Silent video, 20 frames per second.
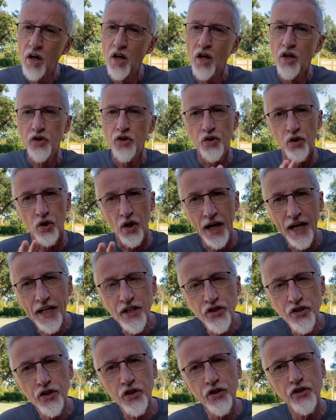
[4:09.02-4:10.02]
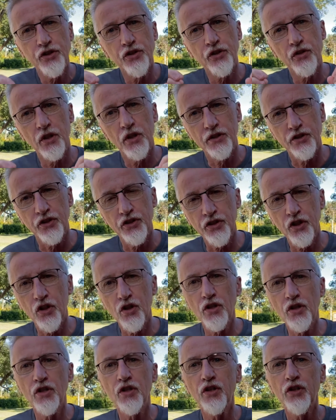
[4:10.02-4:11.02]
you're anxious, you're
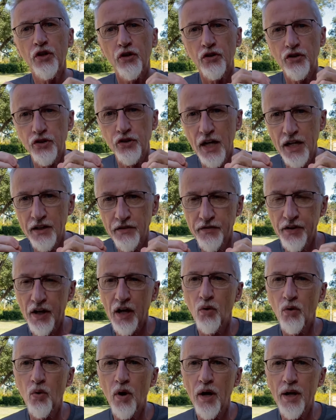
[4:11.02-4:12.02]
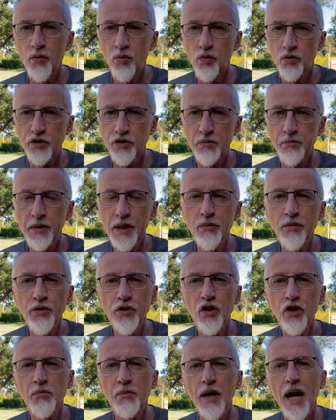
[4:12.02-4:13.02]
uncertain, you're trying to figure out what he wants to meet with
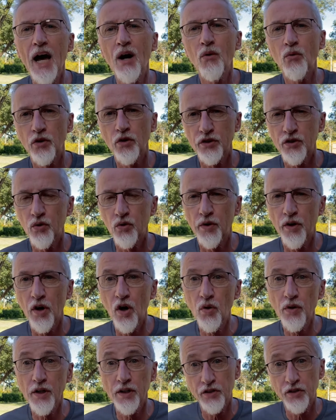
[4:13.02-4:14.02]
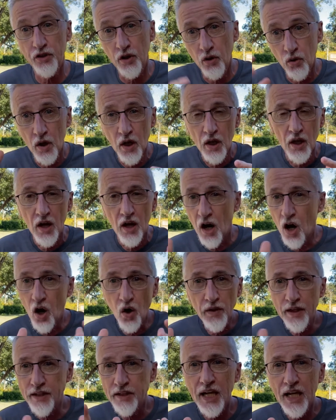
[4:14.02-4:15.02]
you about and what's going on. And so all
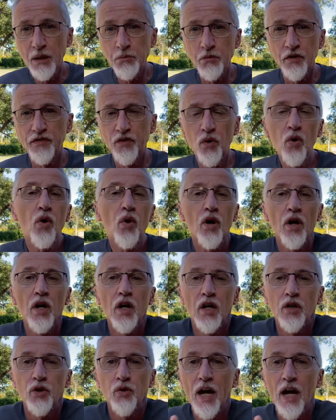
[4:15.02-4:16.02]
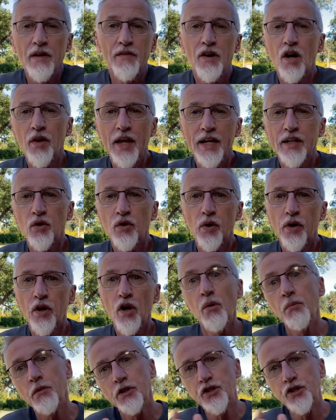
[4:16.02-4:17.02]
that day before, you have all that going
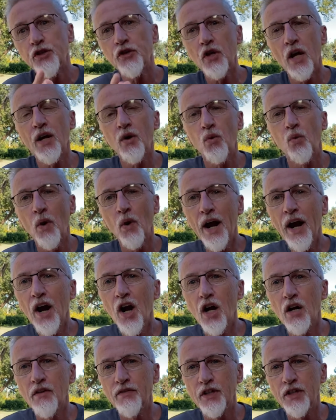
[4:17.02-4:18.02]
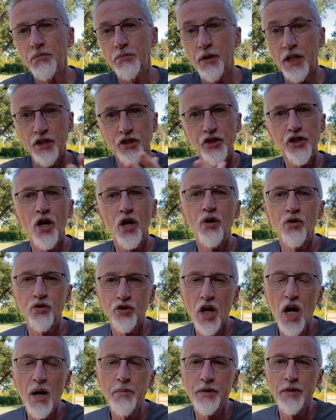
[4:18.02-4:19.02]
on, but you're not aware of it, but it shows
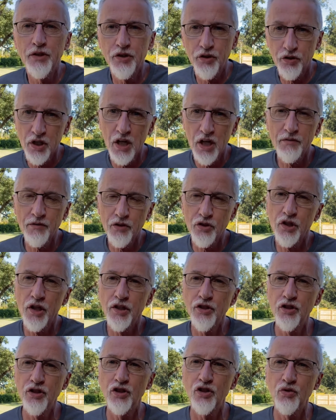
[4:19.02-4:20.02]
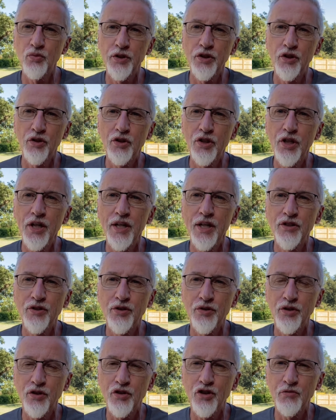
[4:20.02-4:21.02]
up in your conversations with your kids or
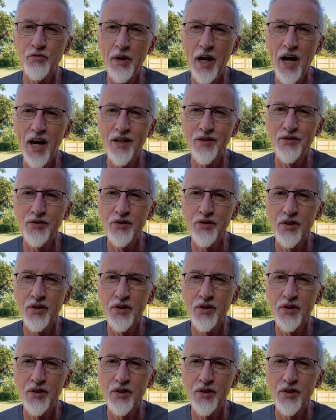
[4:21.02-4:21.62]
your spouse.